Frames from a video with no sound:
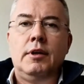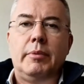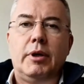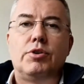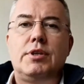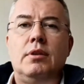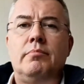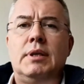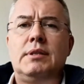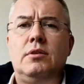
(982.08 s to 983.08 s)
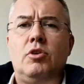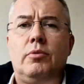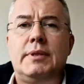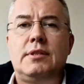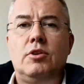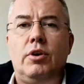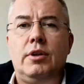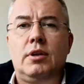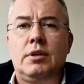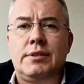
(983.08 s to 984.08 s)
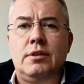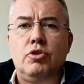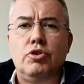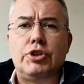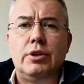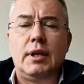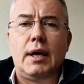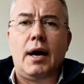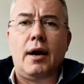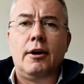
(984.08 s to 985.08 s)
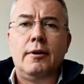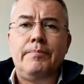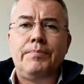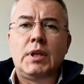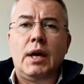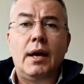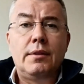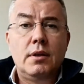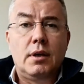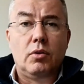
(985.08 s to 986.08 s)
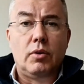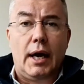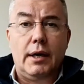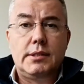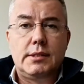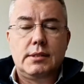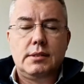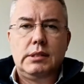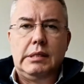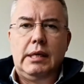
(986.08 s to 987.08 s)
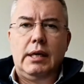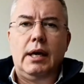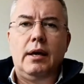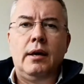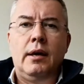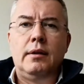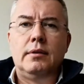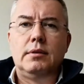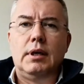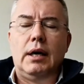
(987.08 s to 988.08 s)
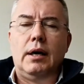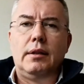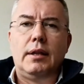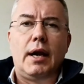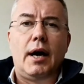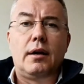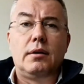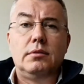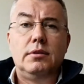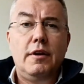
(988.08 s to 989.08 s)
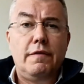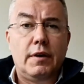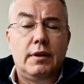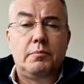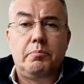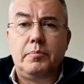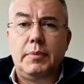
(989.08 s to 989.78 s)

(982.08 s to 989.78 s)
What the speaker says: because in North Macedonian constitution there are ethnical rights, and there are different